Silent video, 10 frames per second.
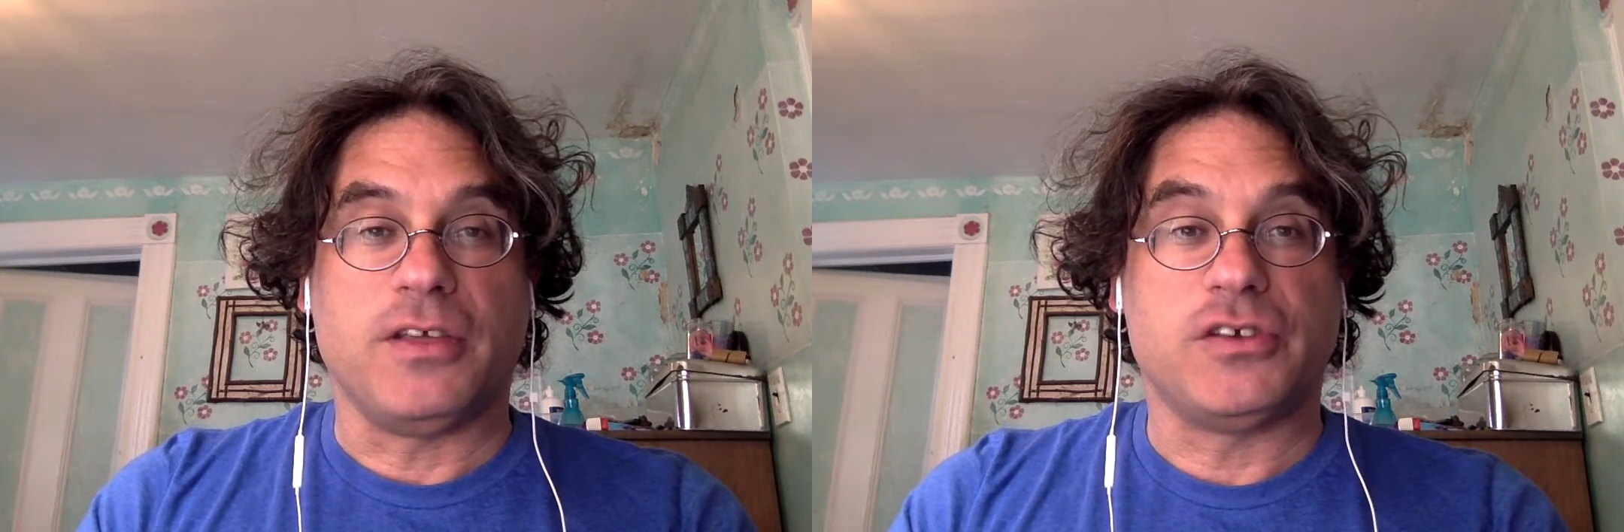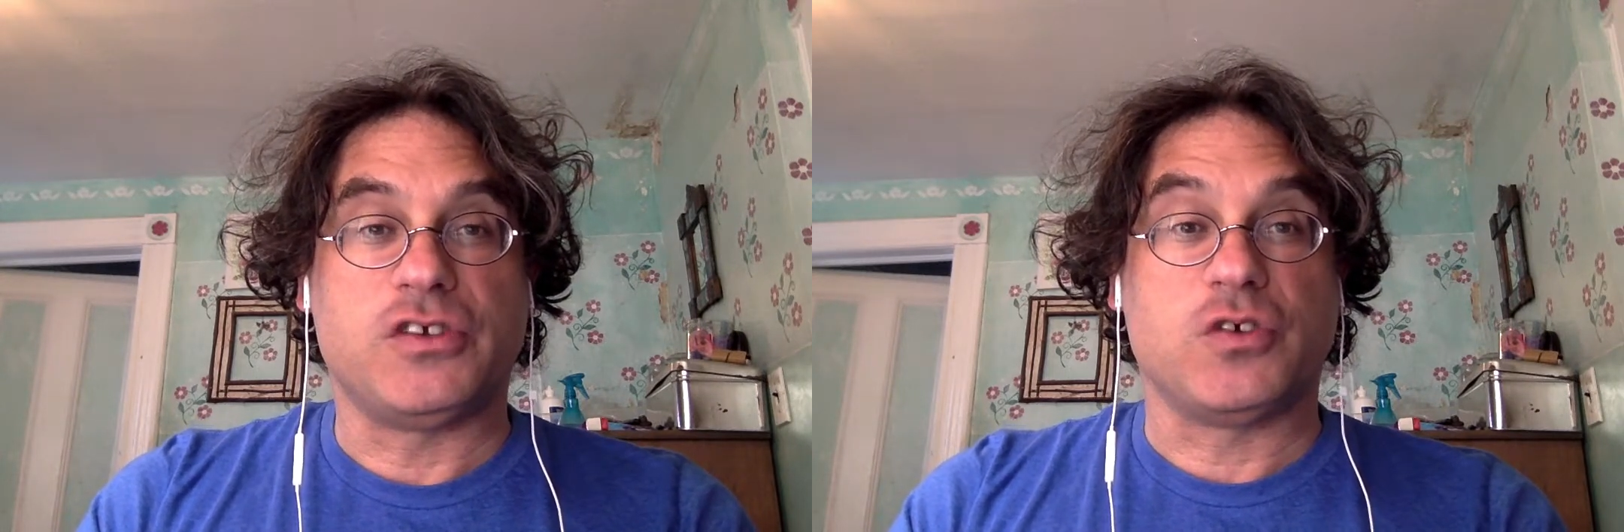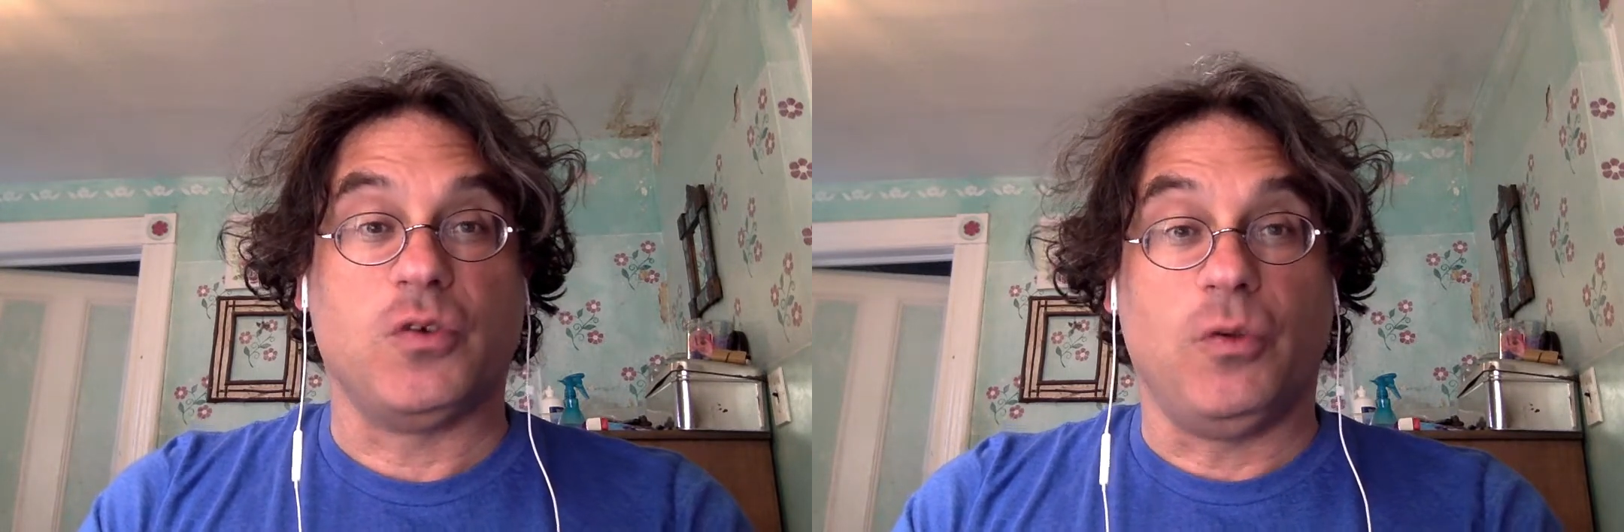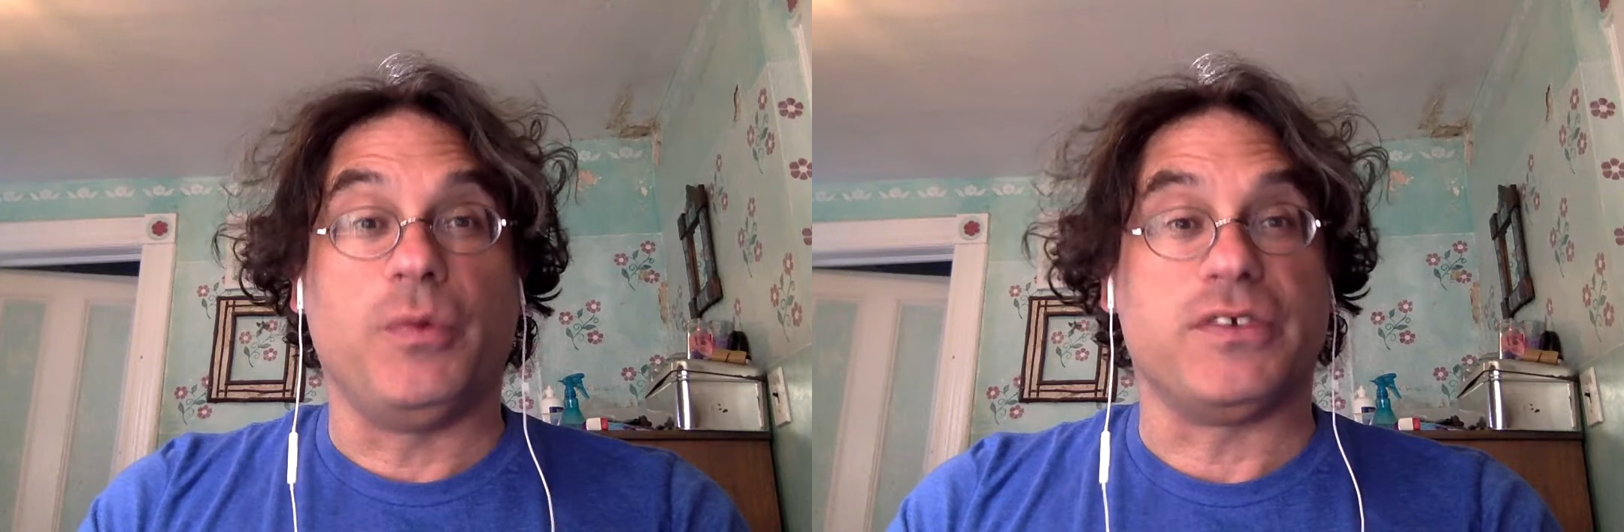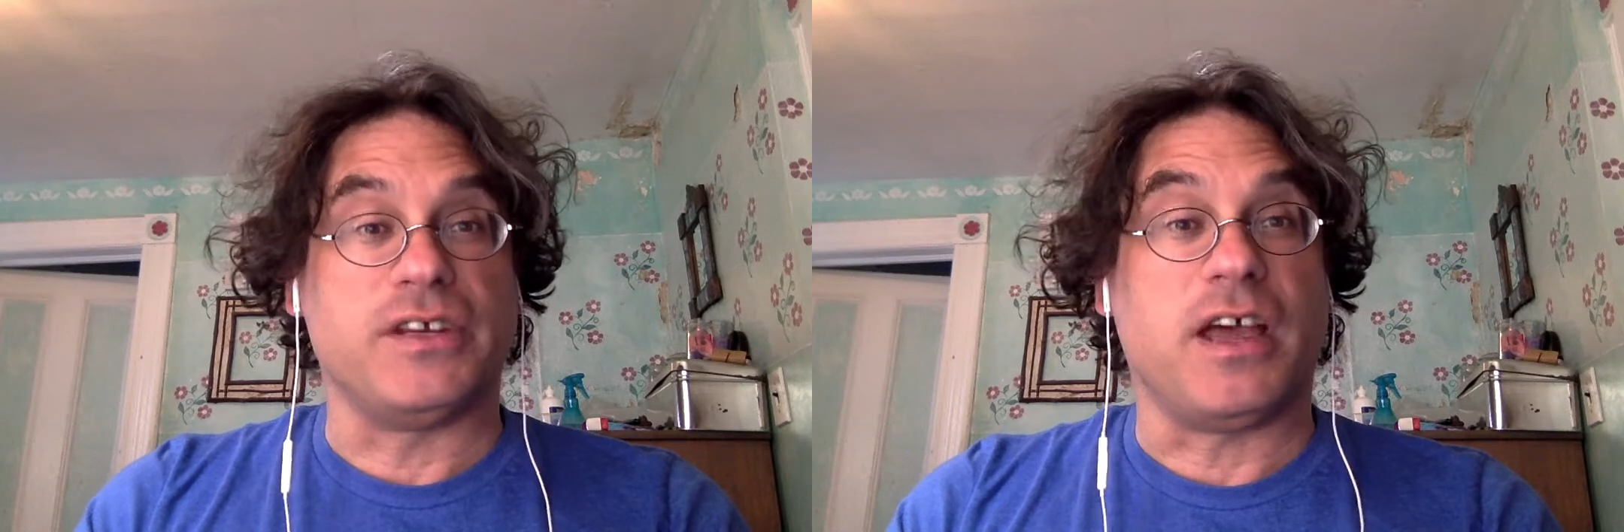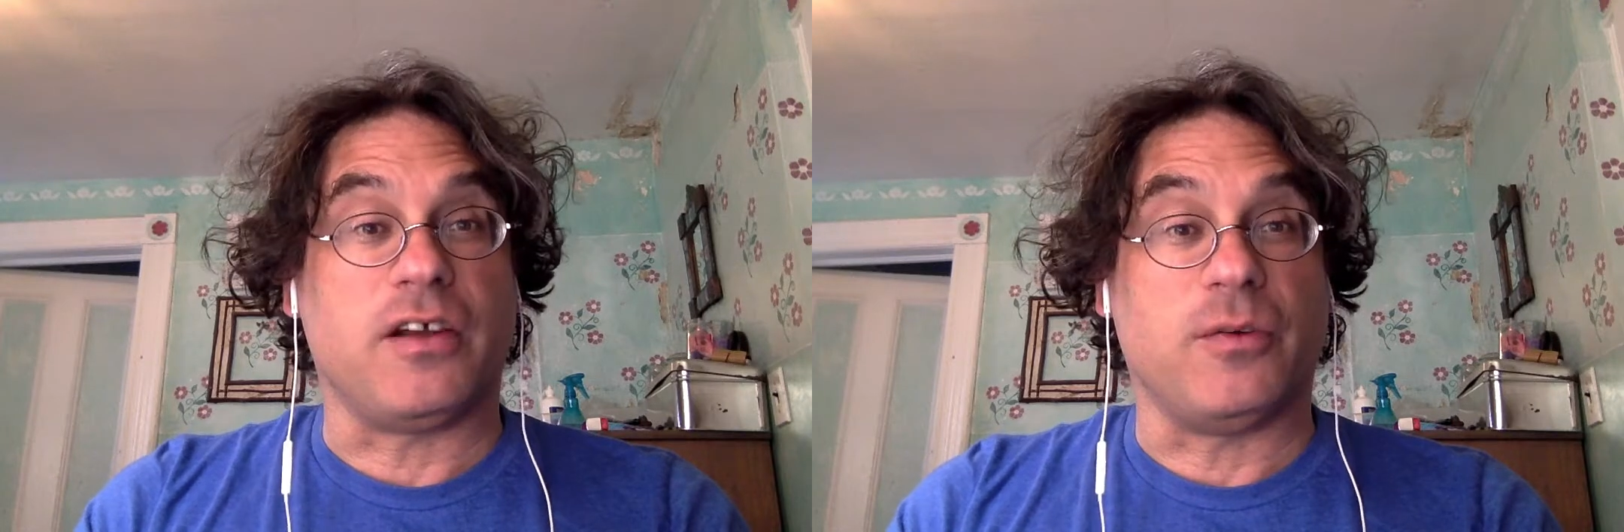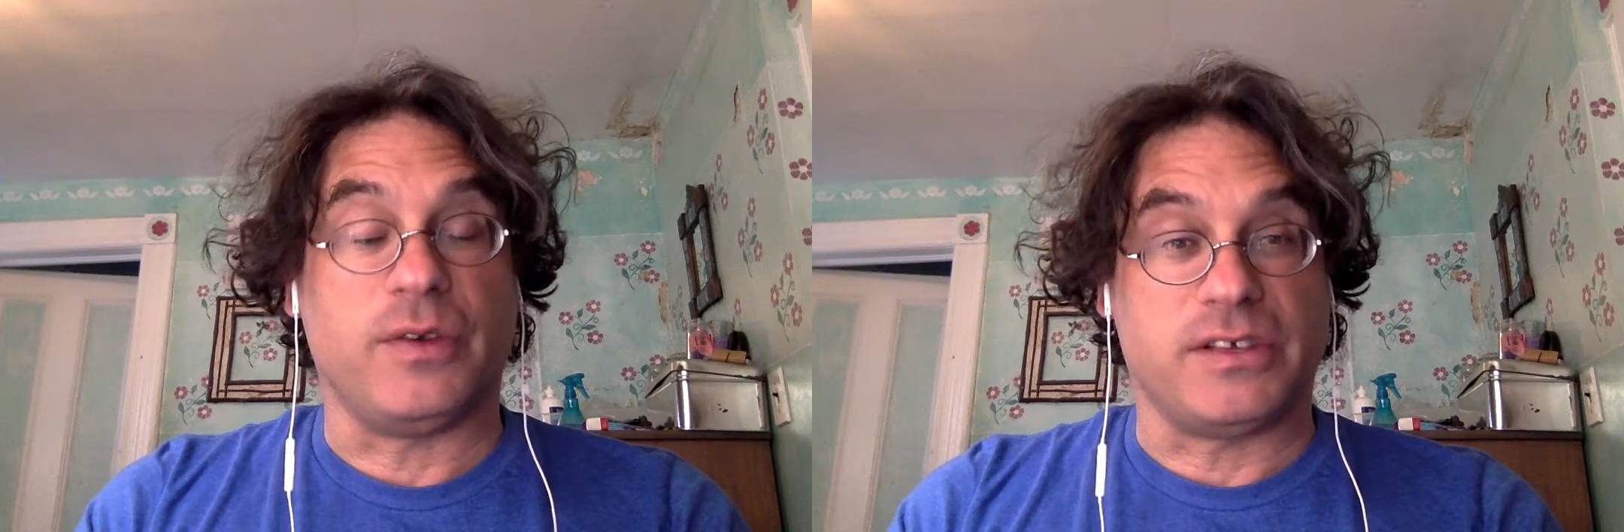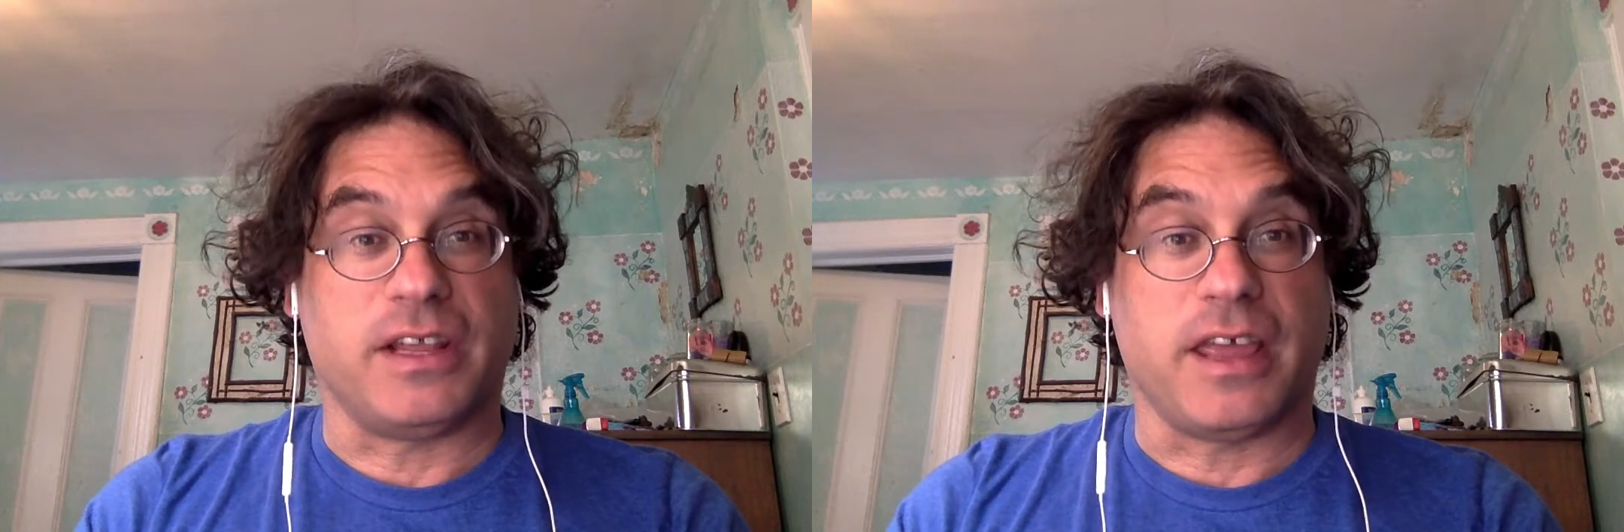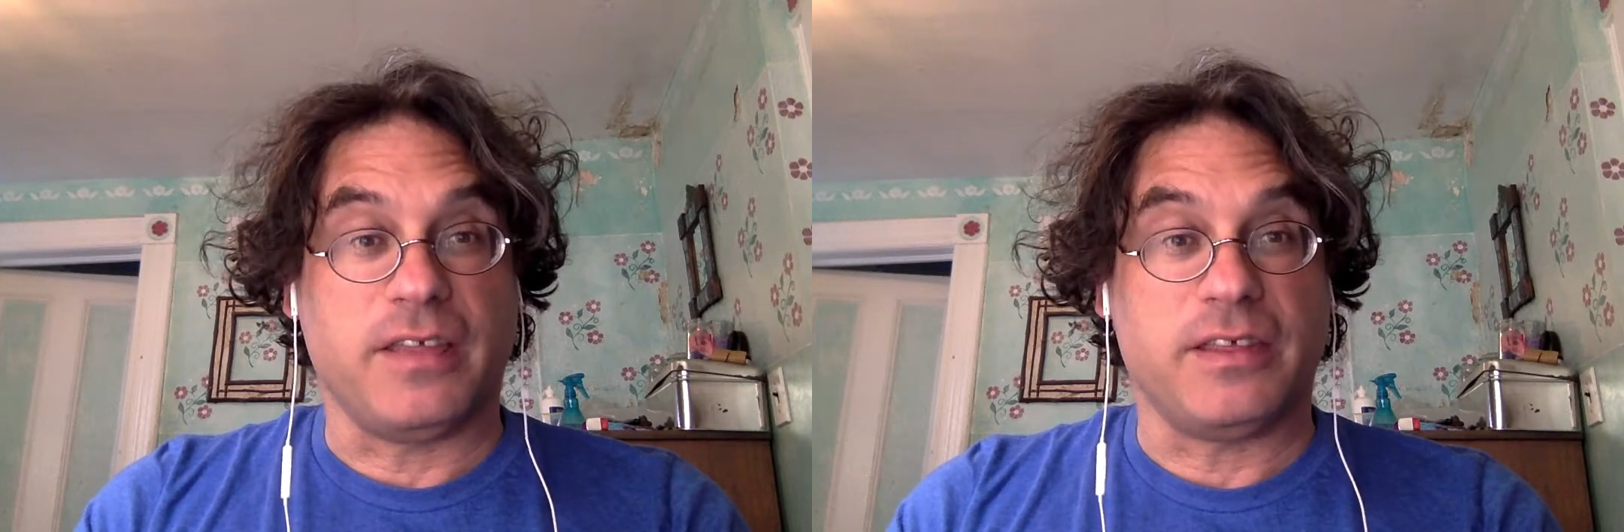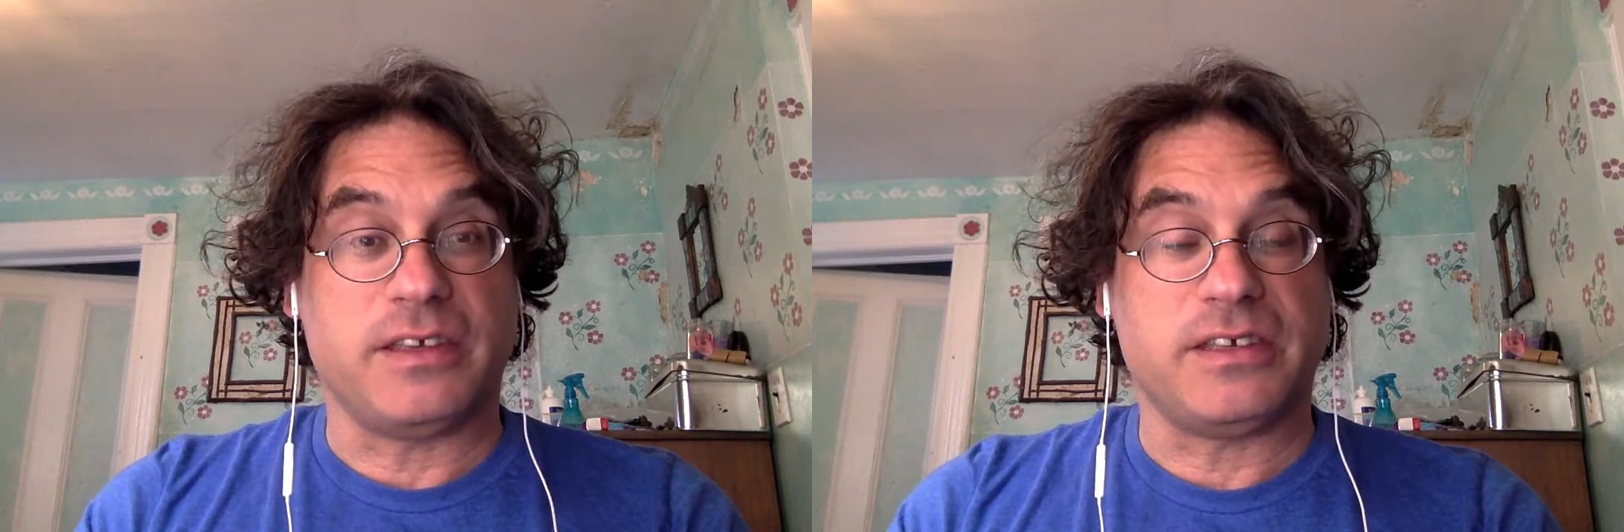school was not always
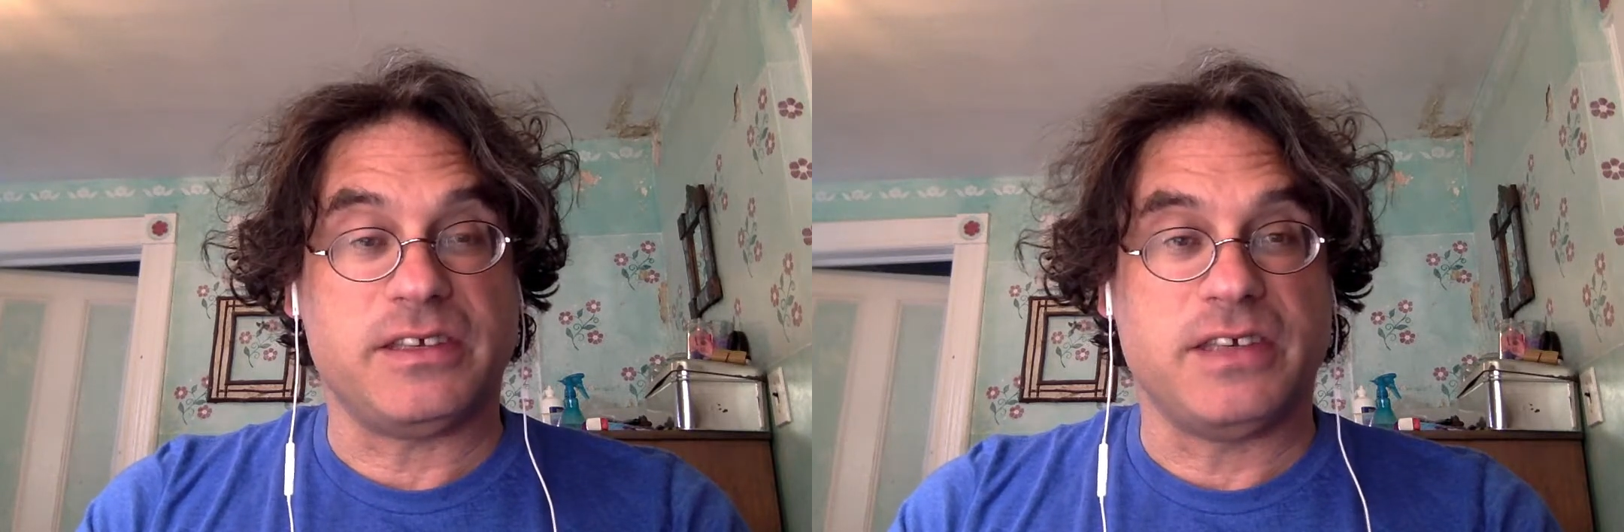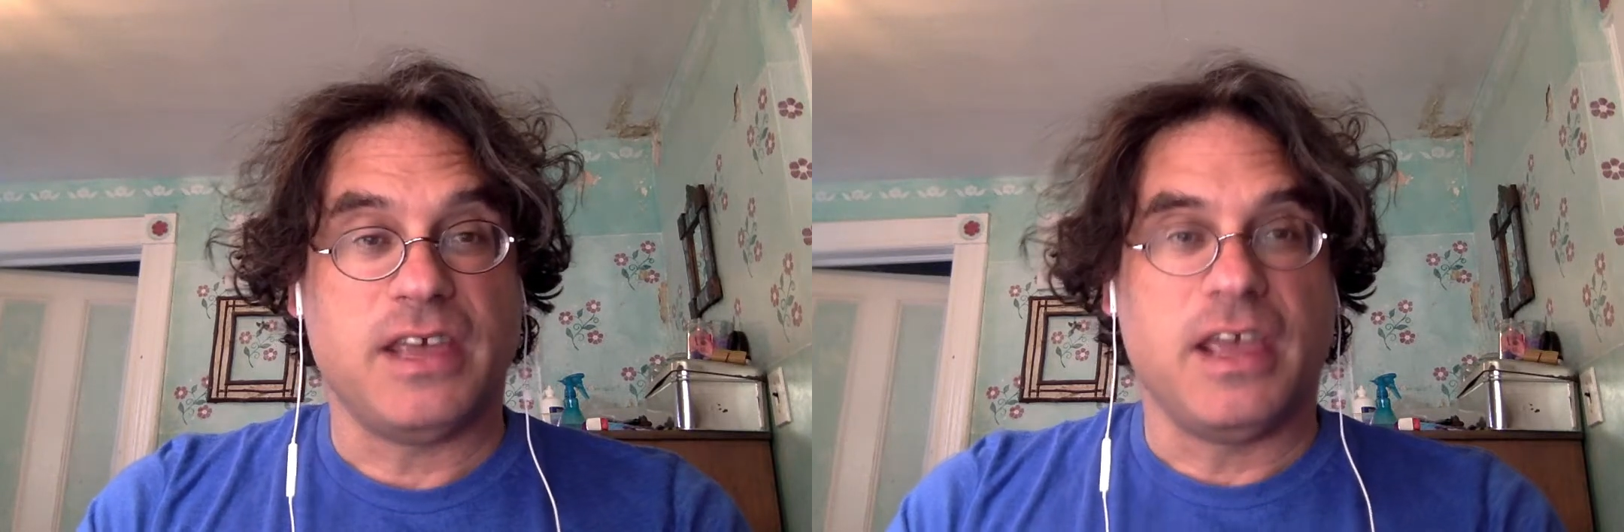like this,